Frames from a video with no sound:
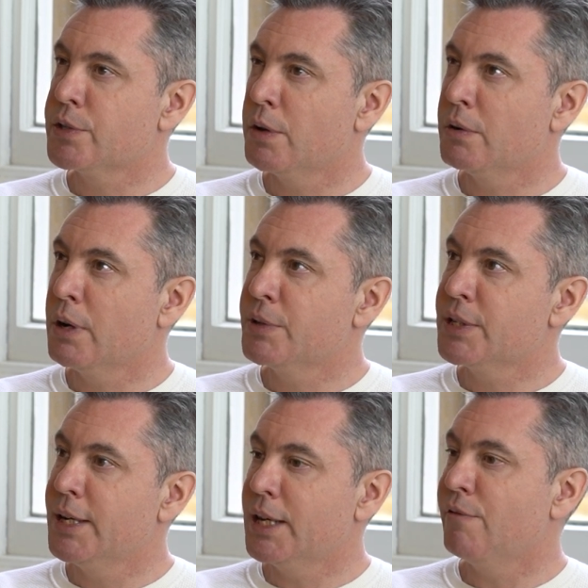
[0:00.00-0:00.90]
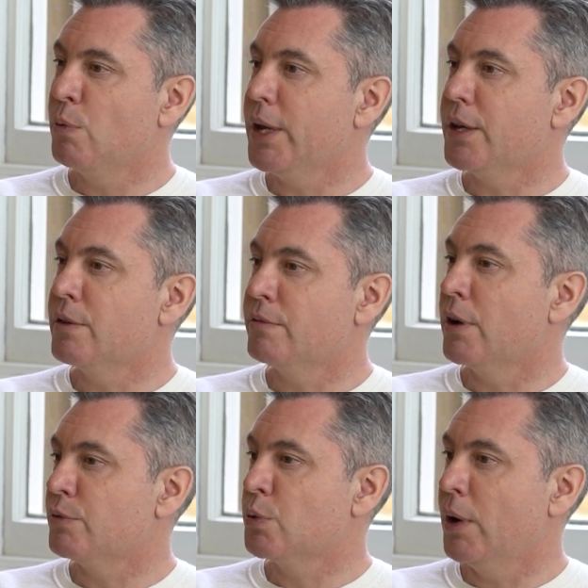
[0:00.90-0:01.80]
So I would say in a given week, you've
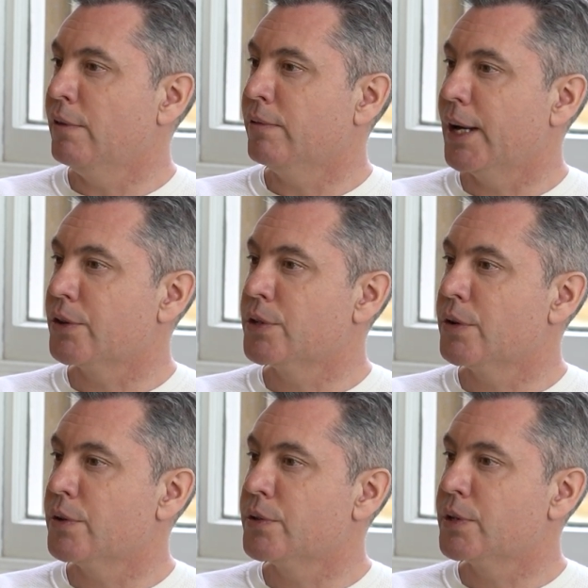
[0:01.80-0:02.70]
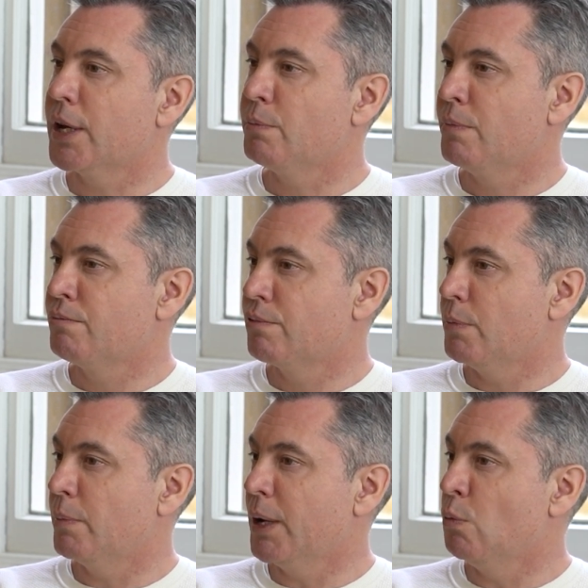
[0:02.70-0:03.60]
got 12 lectures and
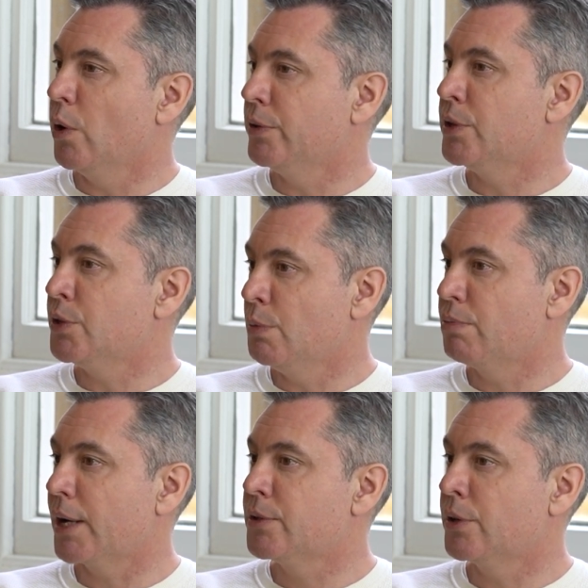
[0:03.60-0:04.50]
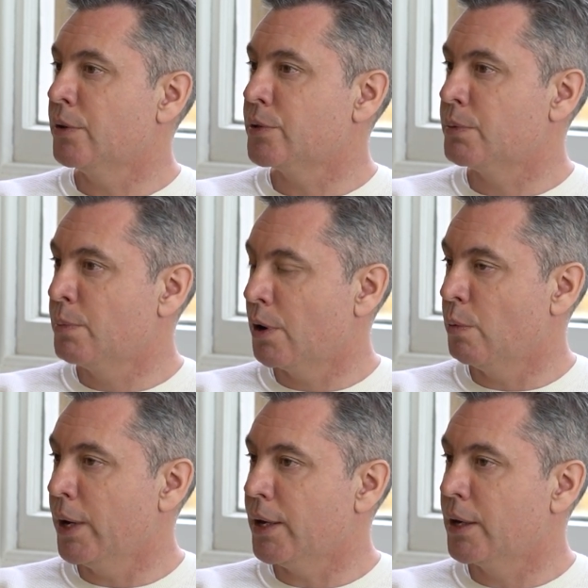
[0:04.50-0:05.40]
probably 1 to 2 practicals per
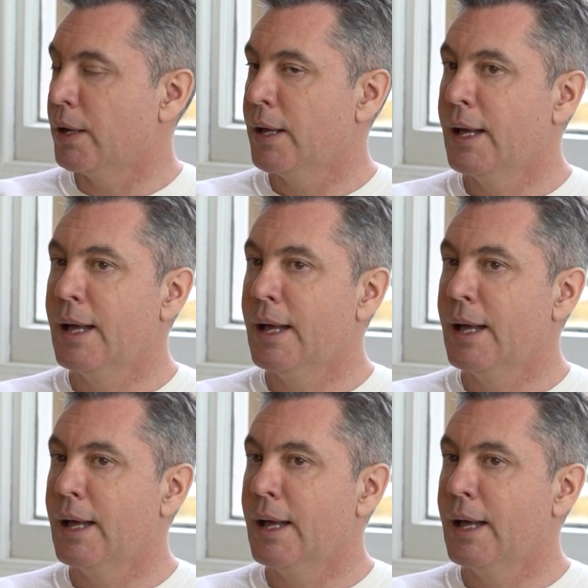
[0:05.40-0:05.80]
week.